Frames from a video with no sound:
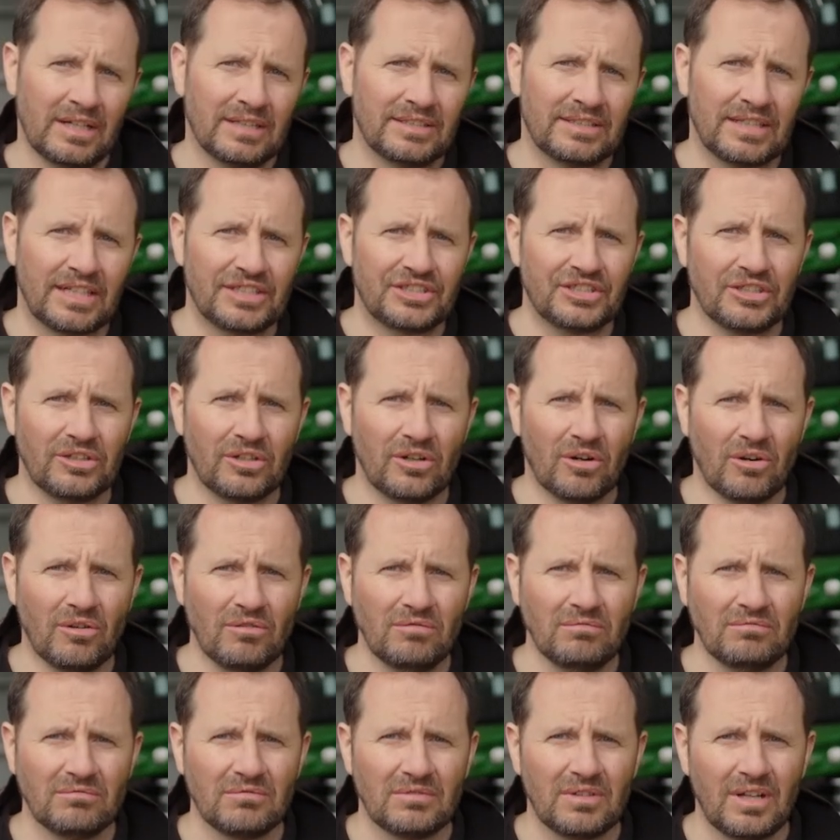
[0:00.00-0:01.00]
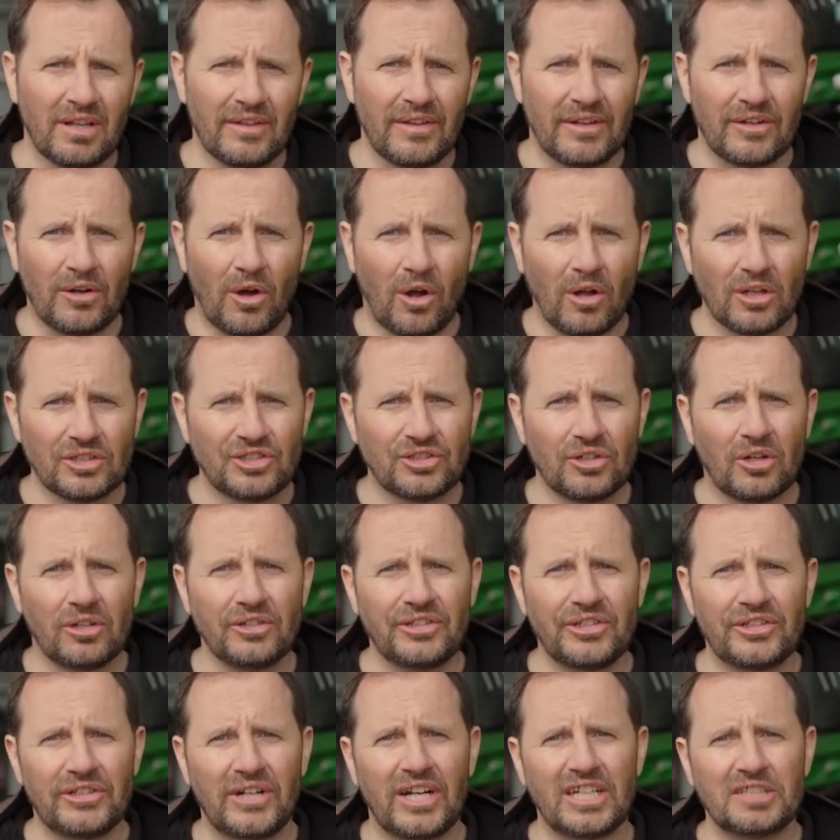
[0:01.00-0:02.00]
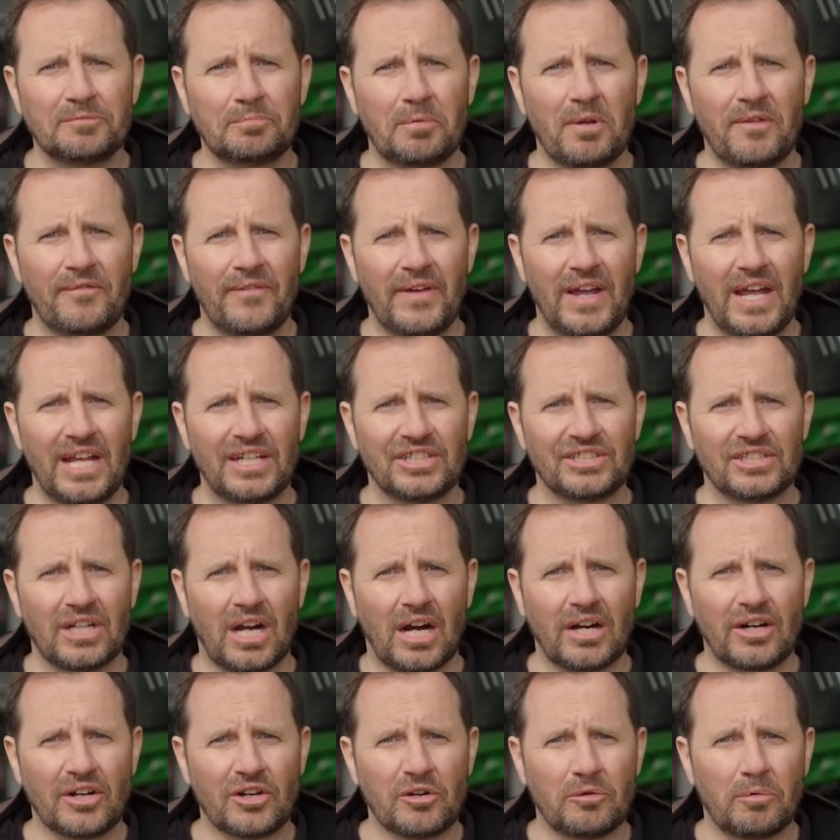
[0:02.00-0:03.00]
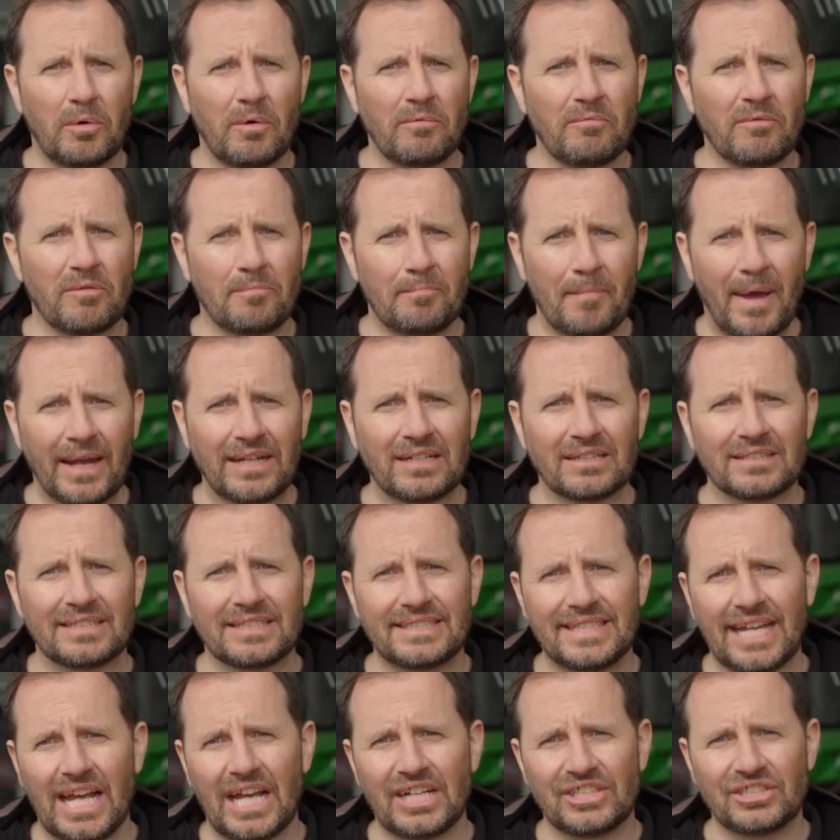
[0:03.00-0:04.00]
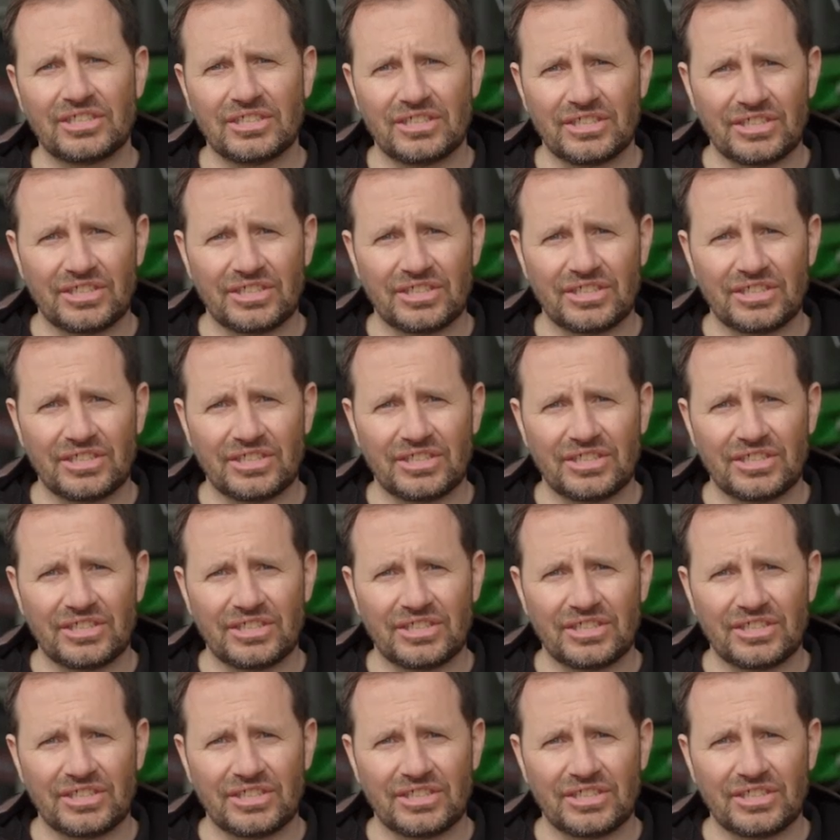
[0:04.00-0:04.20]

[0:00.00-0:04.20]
Did you know that all John Deere SPFH are equipped with metal detection